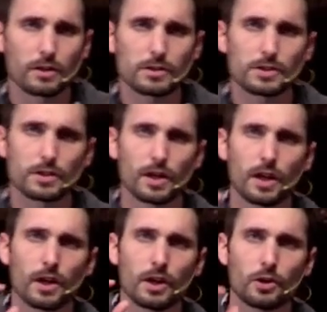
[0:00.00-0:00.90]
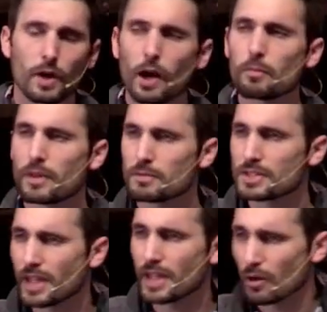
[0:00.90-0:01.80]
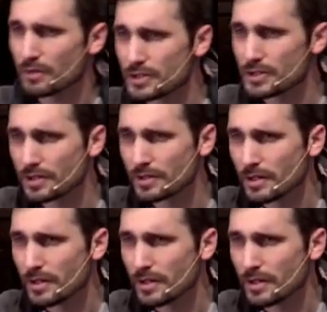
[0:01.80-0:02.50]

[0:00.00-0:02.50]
those who help themselves?